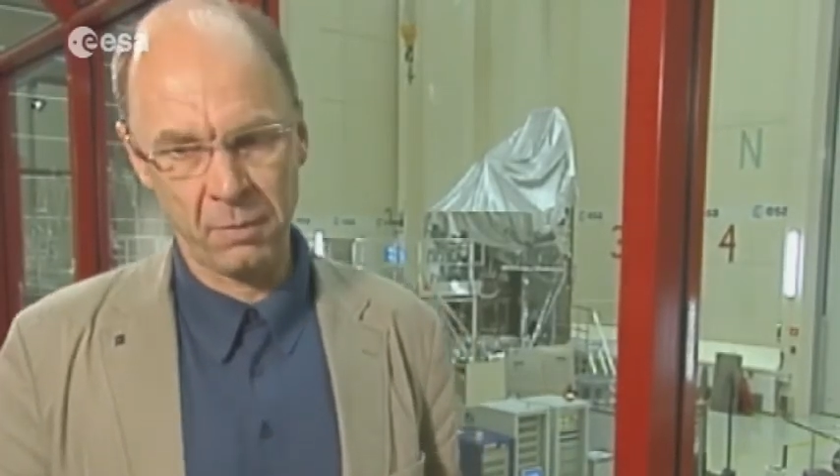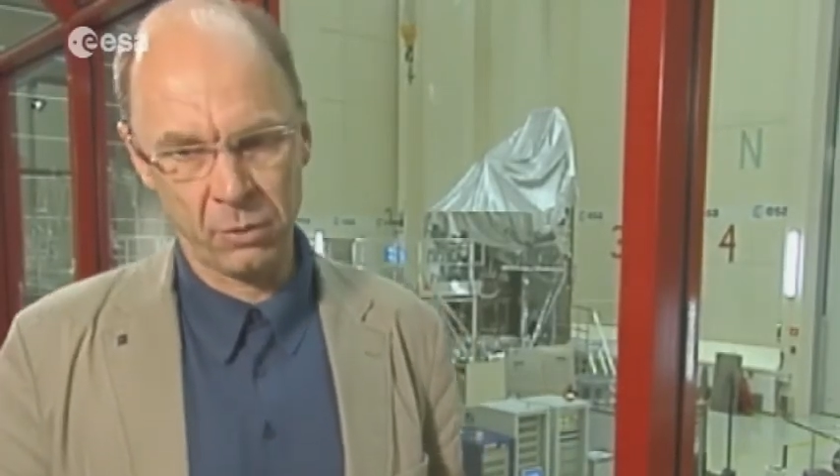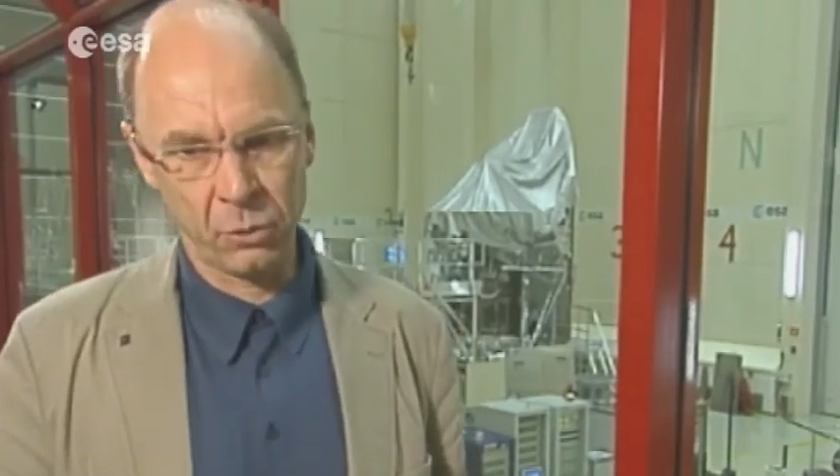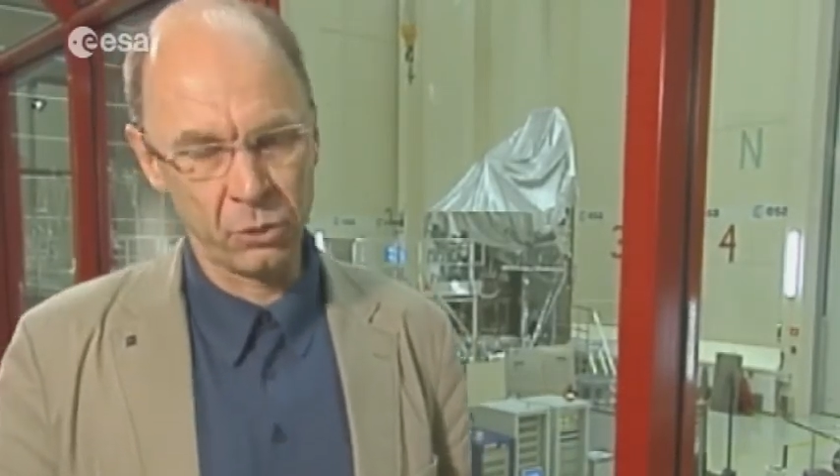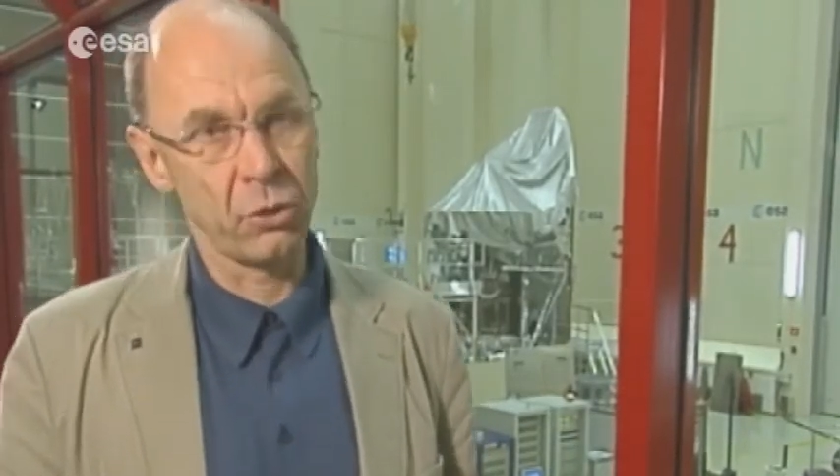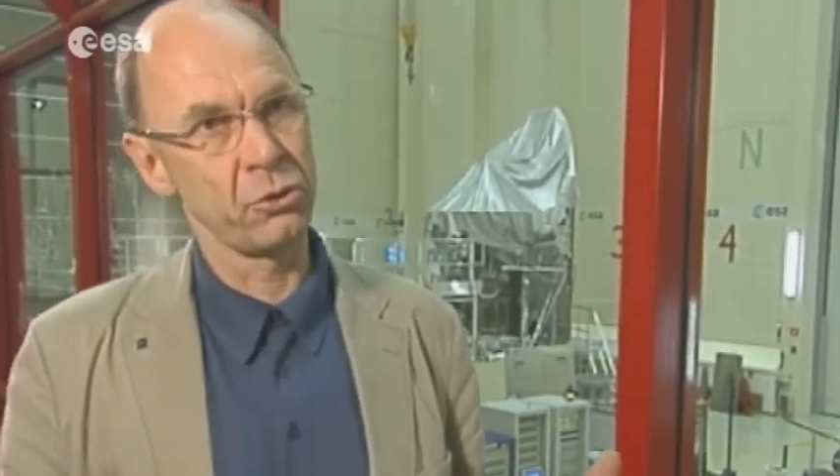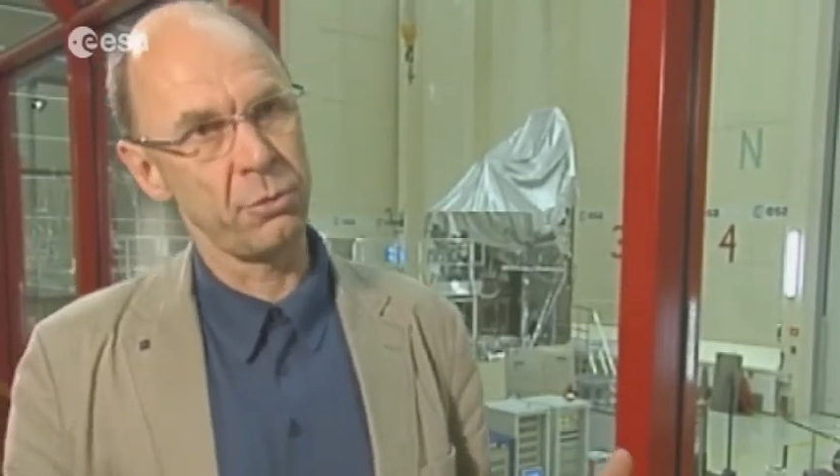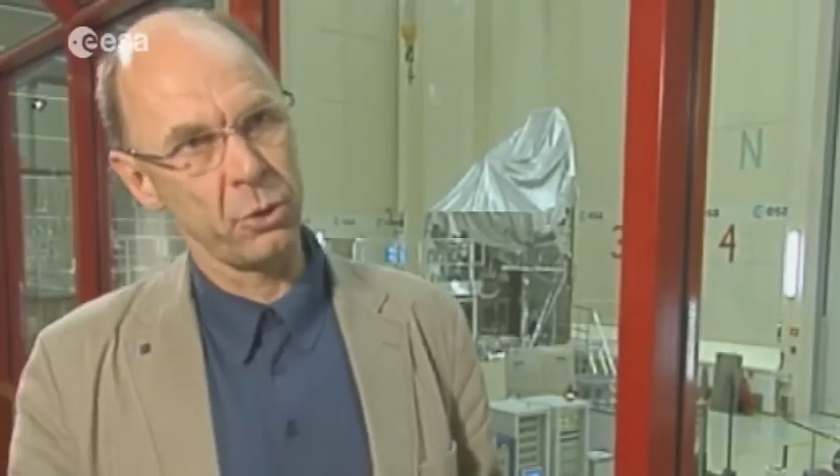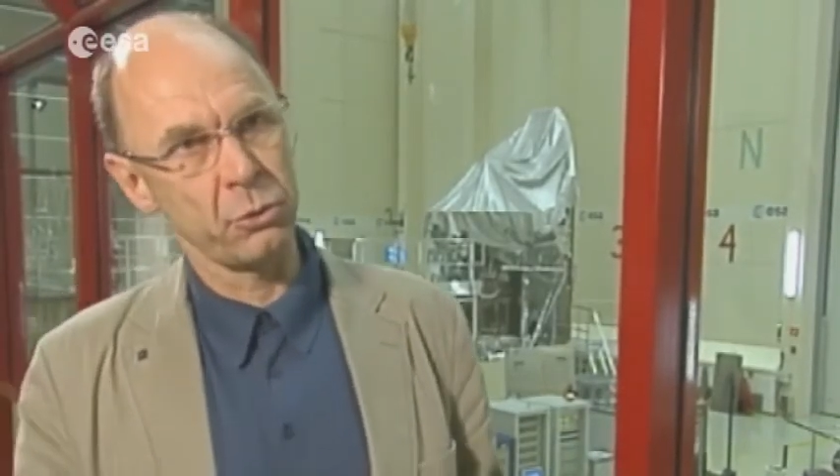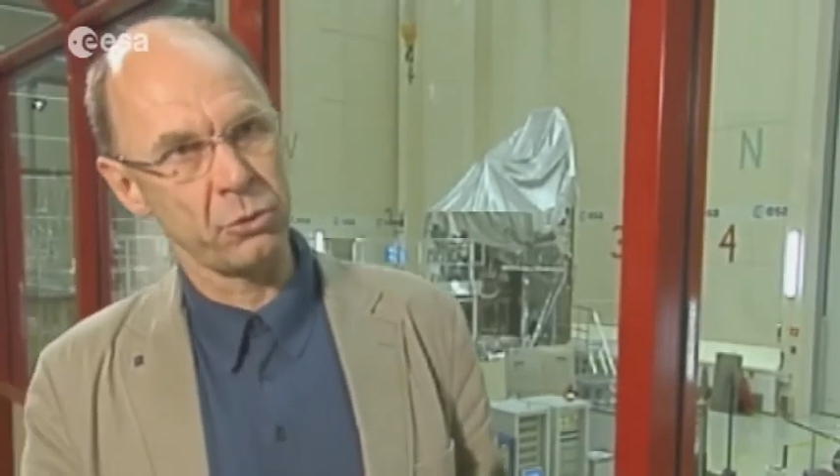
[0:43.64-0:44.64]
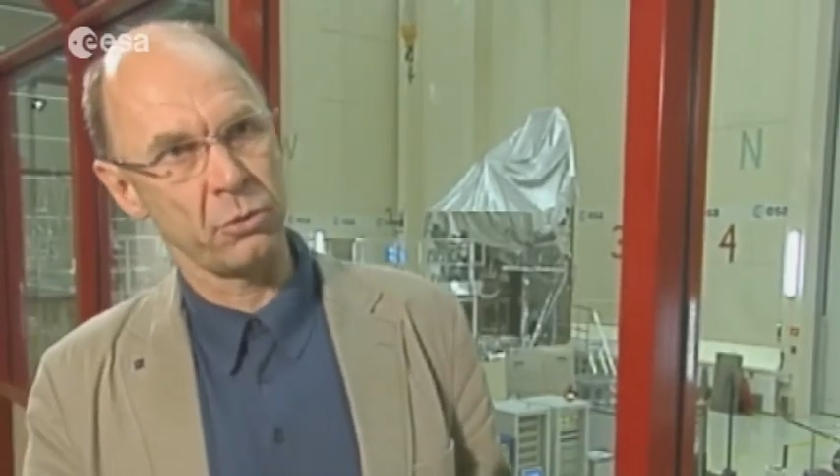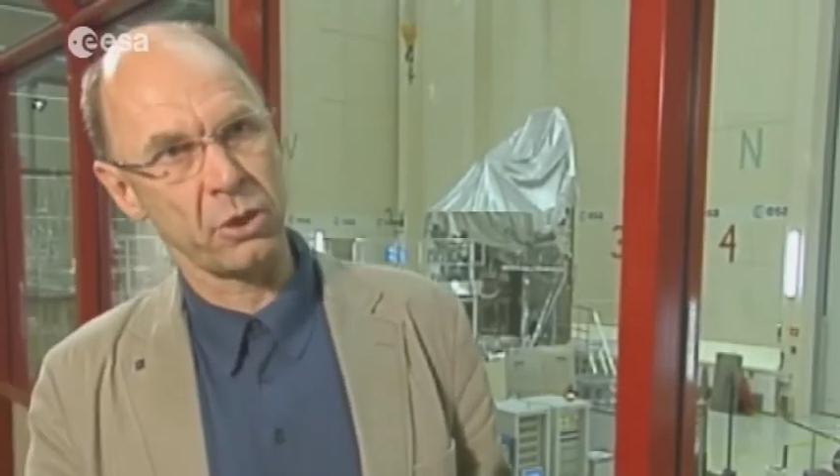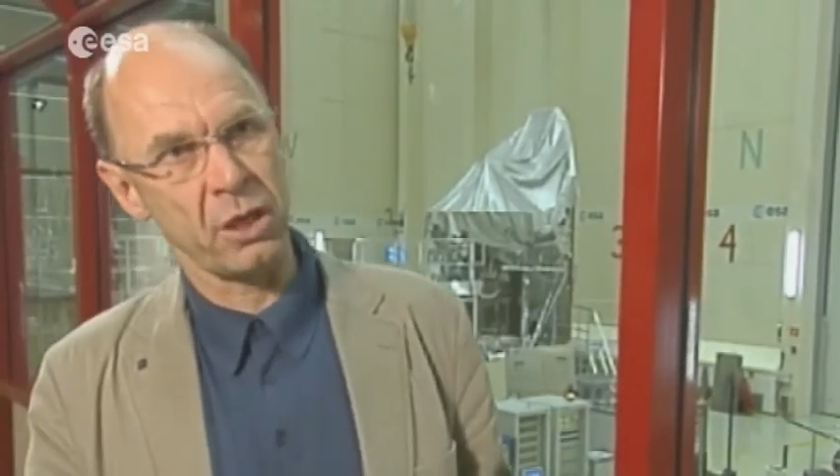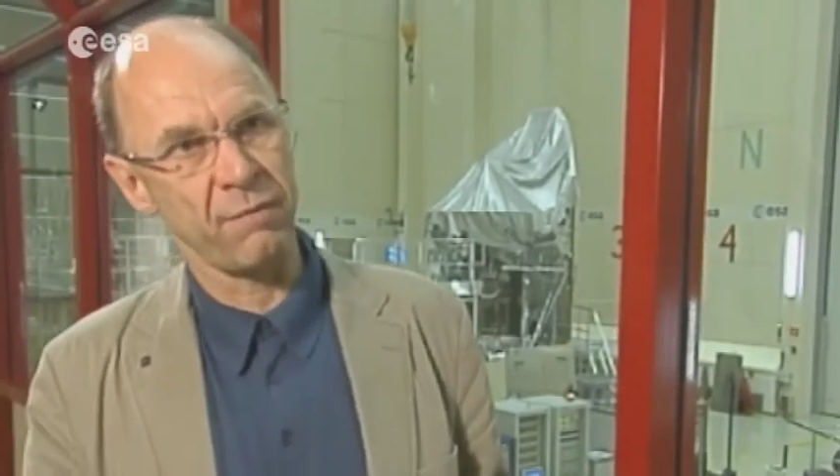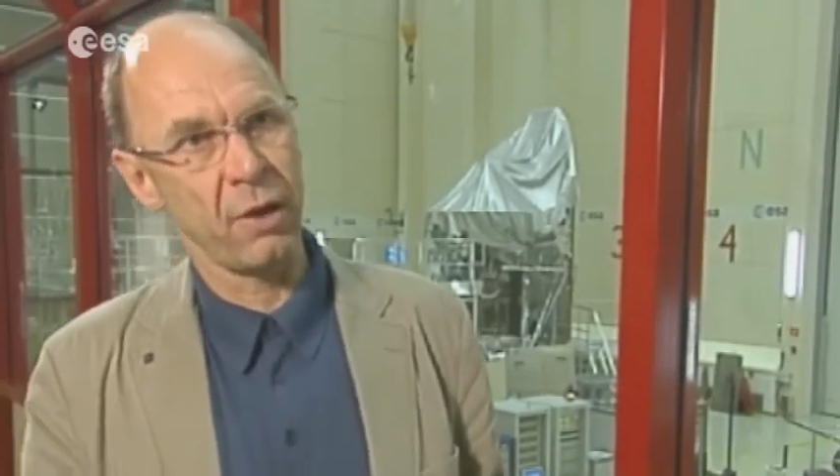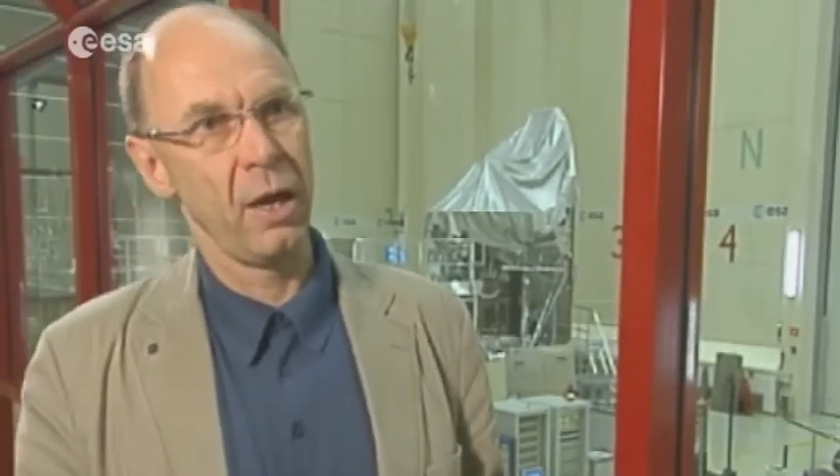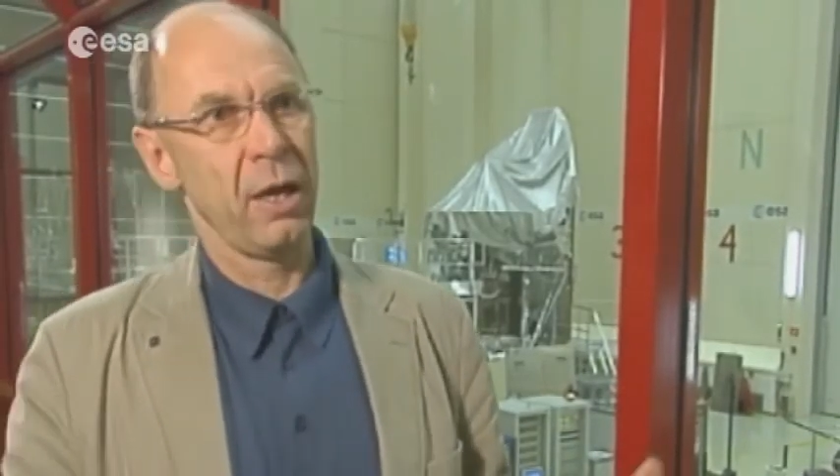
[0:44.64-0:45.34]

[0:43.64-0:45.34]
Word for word: good contribution to give